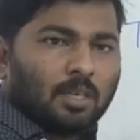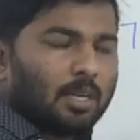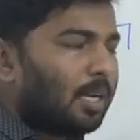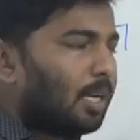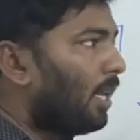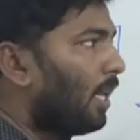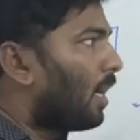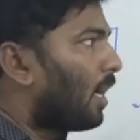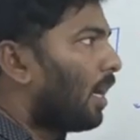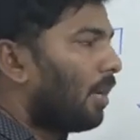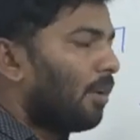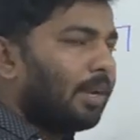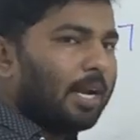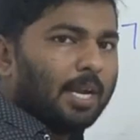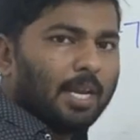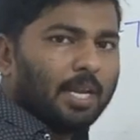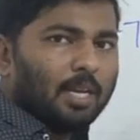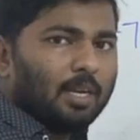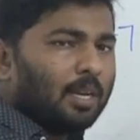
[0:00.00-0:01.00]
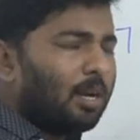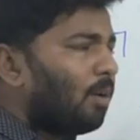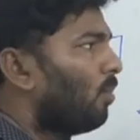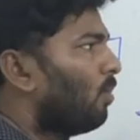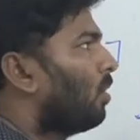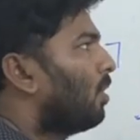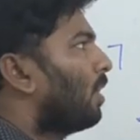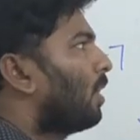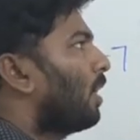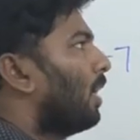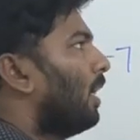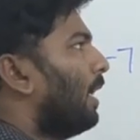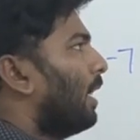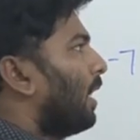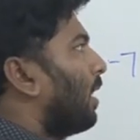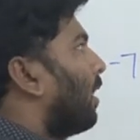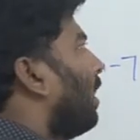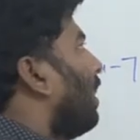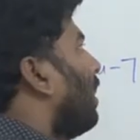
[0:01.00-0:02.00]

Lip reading: Clear? Are you getting now? Clear.